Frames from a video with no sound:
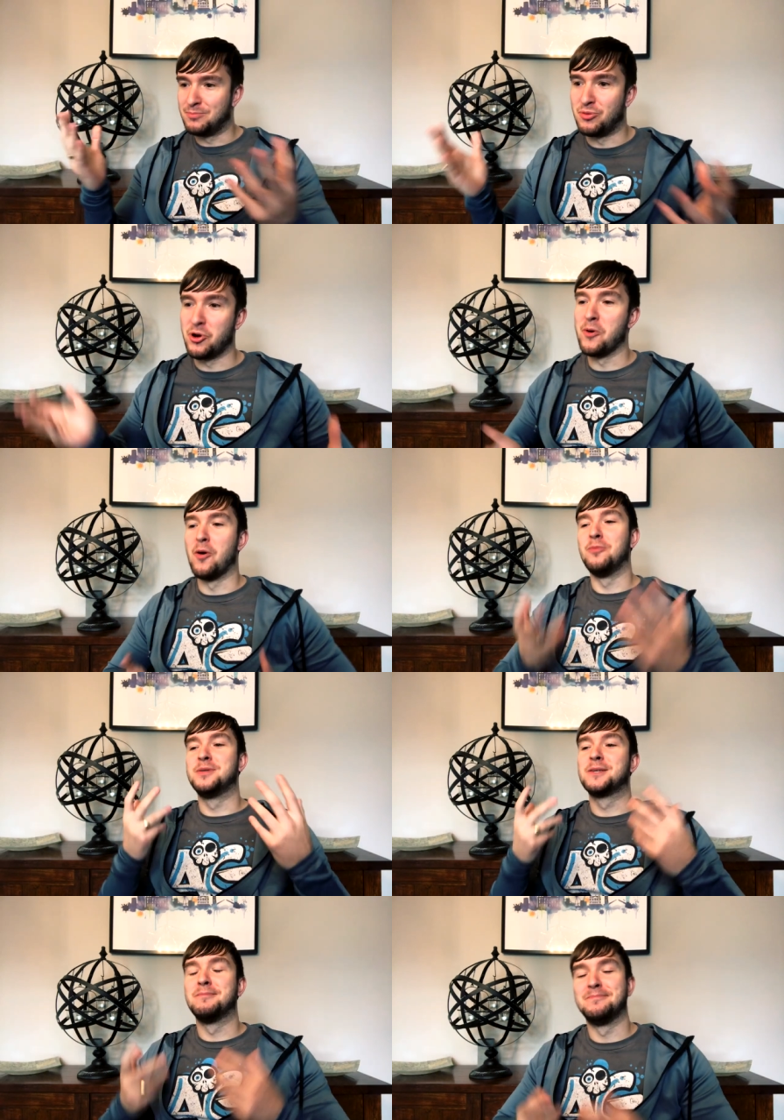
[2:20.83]
brew up
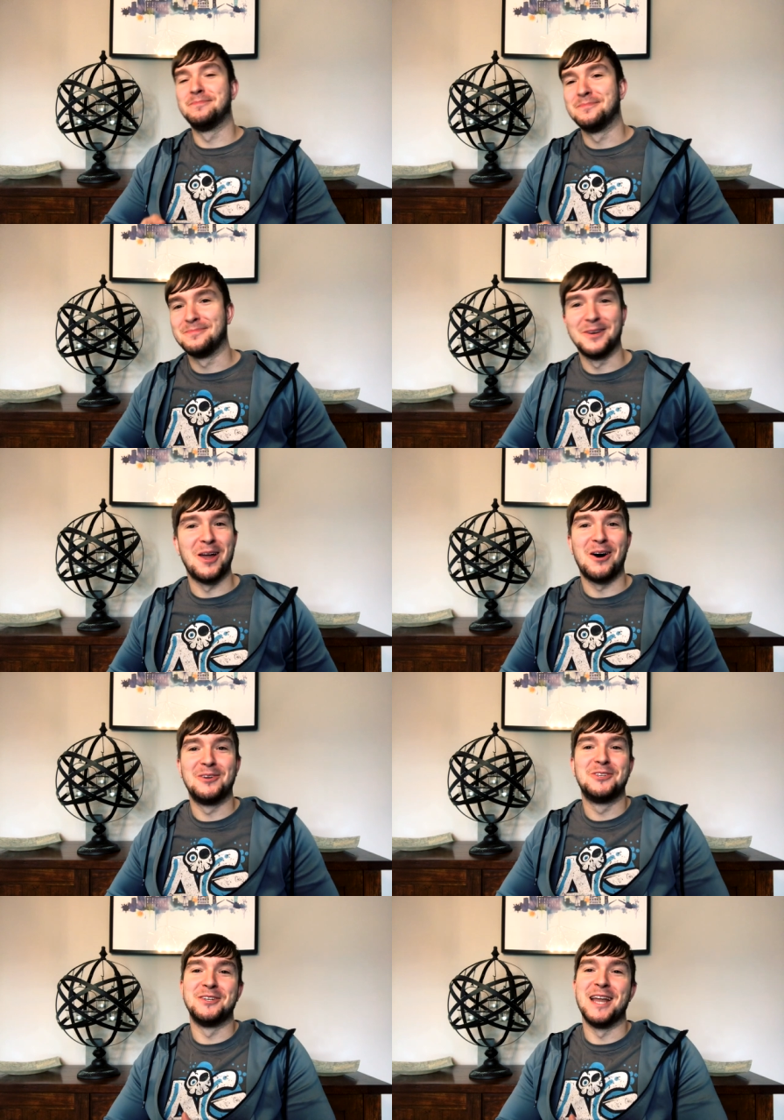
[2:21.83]
some
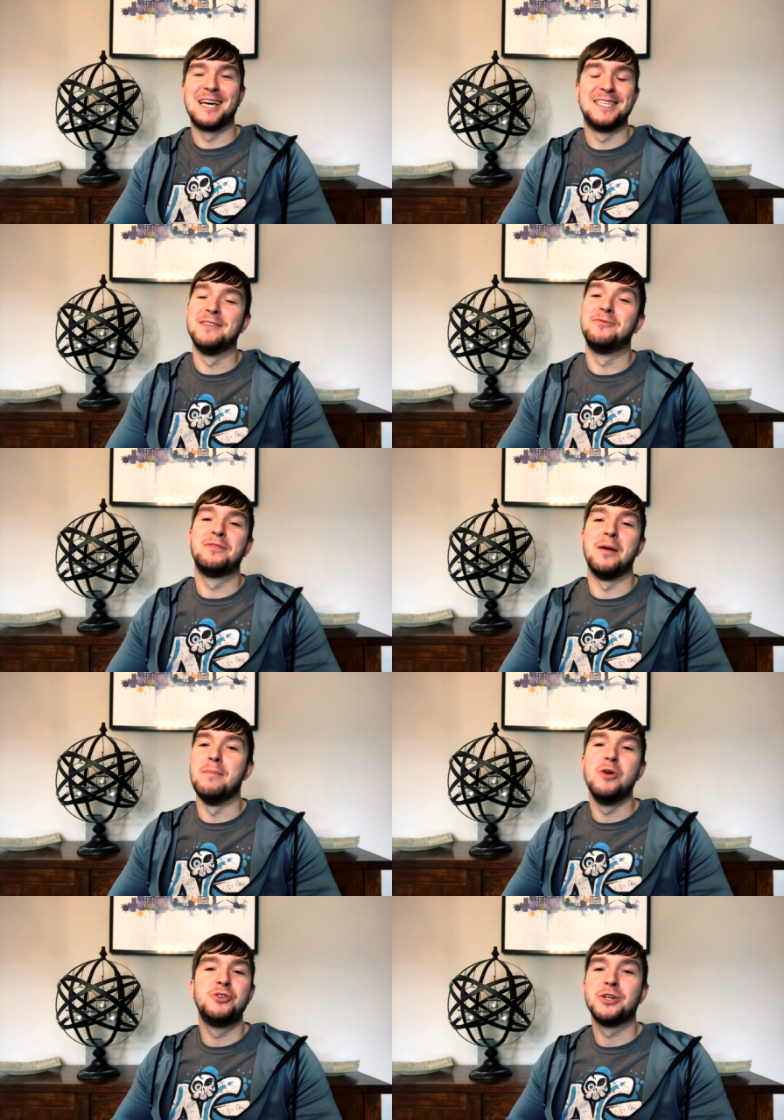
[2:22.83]
large negative
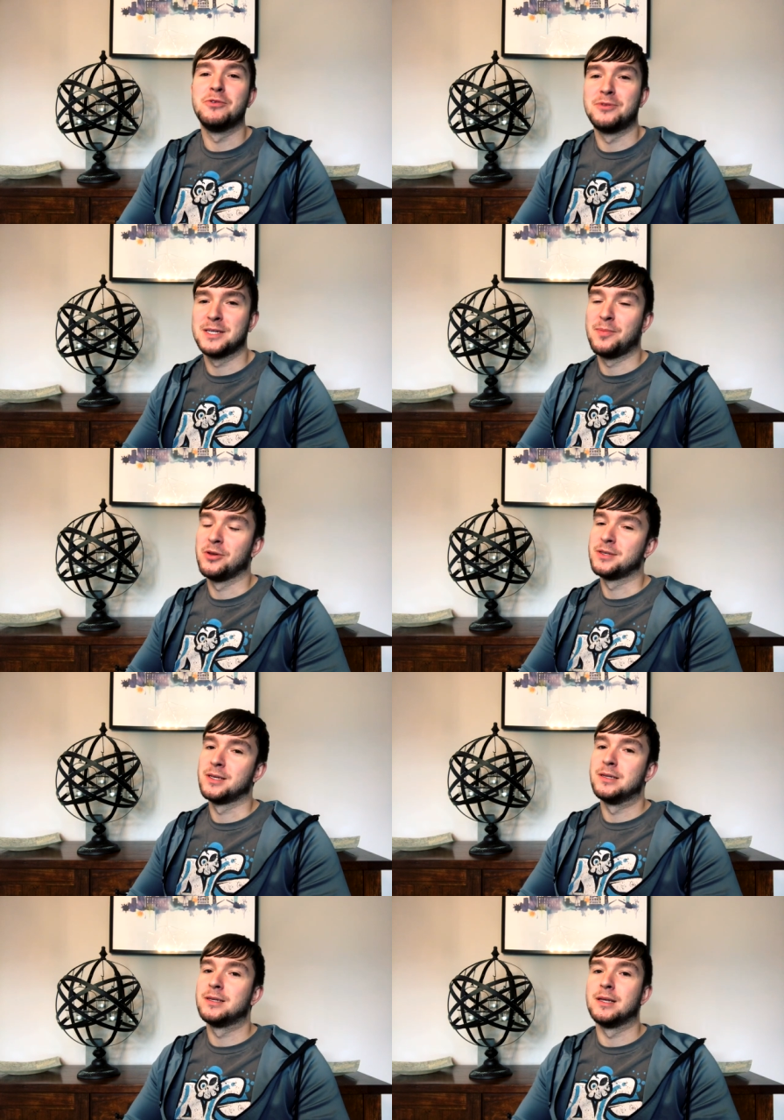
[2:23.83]
emotional
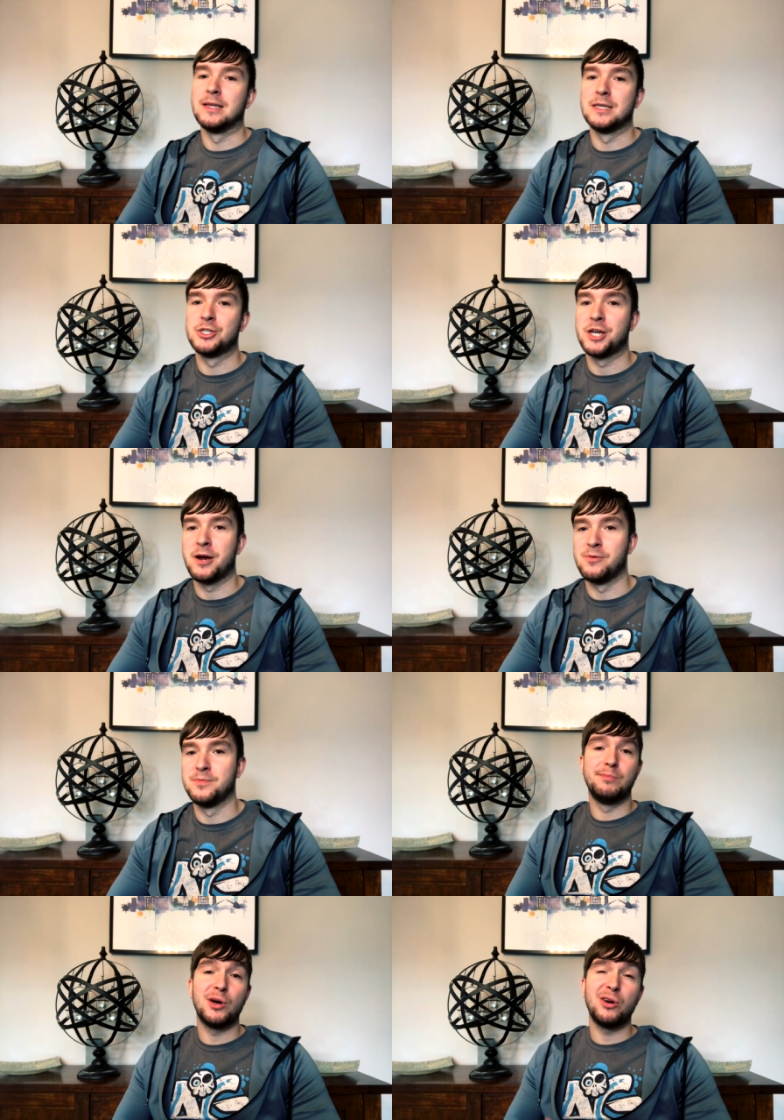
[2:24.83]
responses to this show.
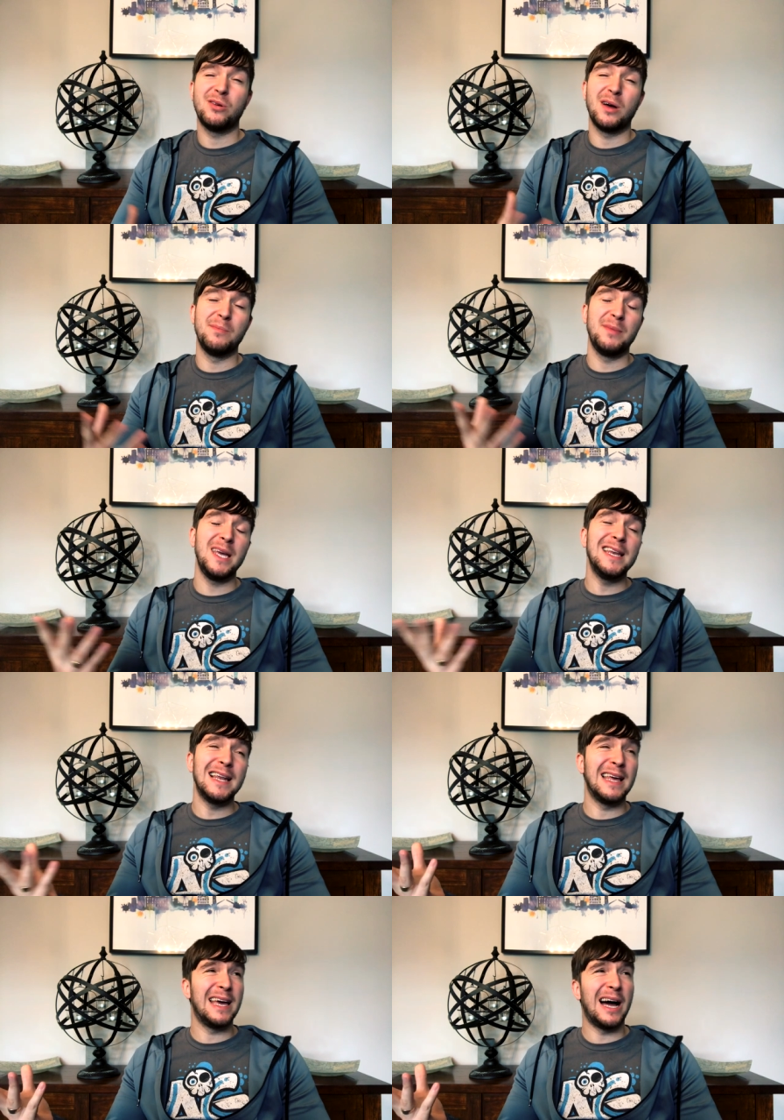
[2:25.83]
But
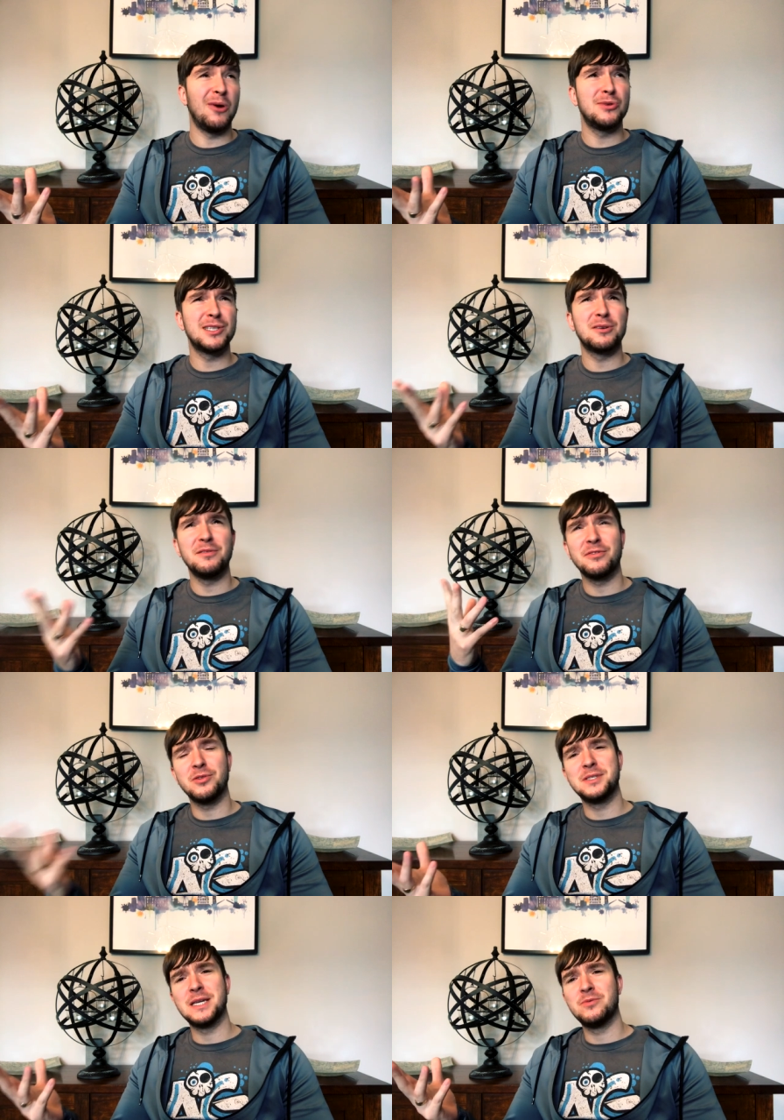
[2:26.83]
immediately I was
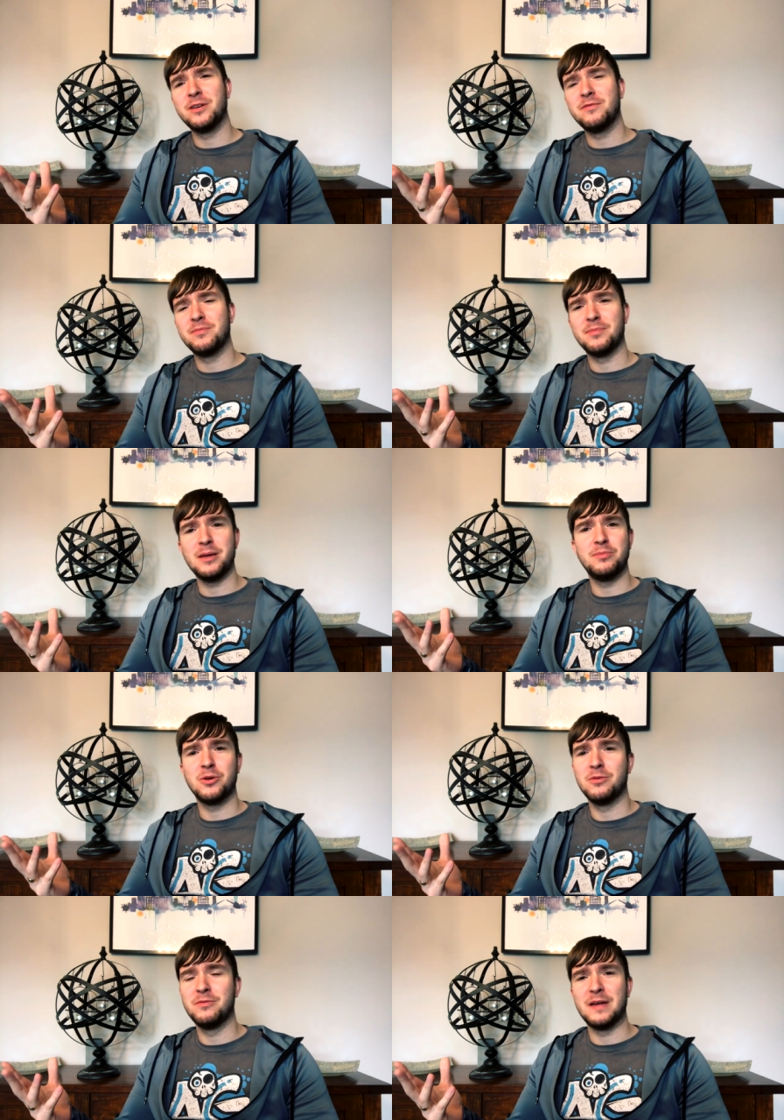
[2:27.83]
confronted with
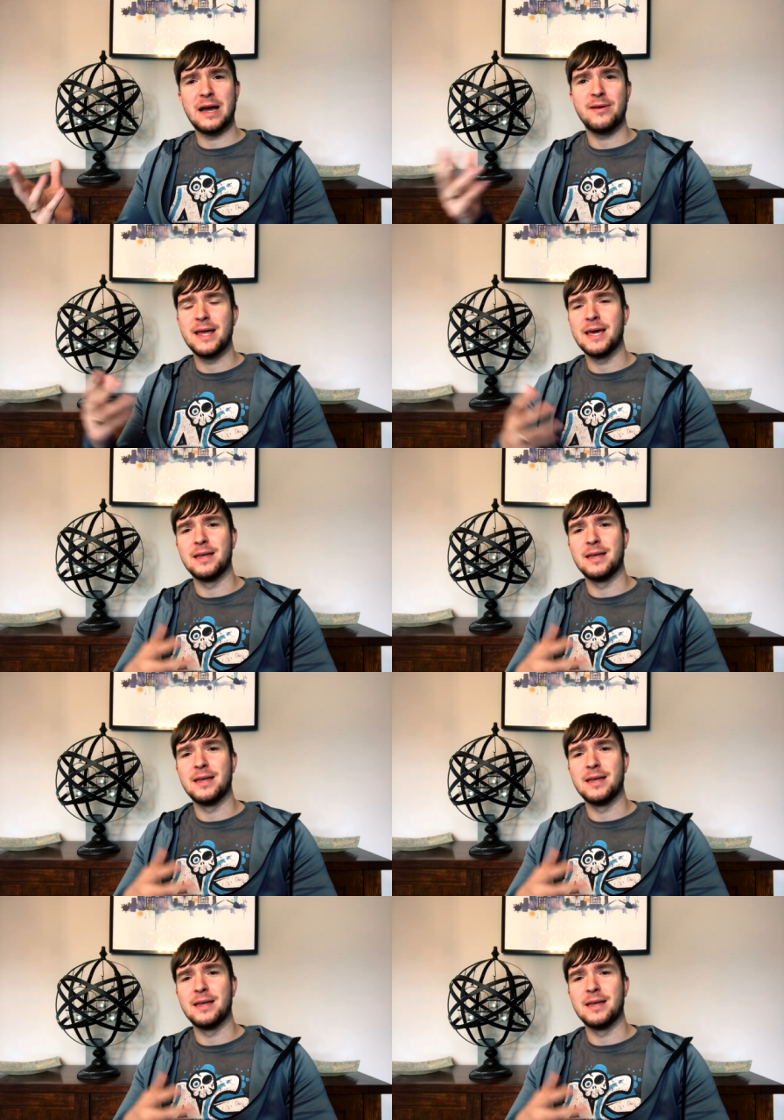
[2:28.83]
people varying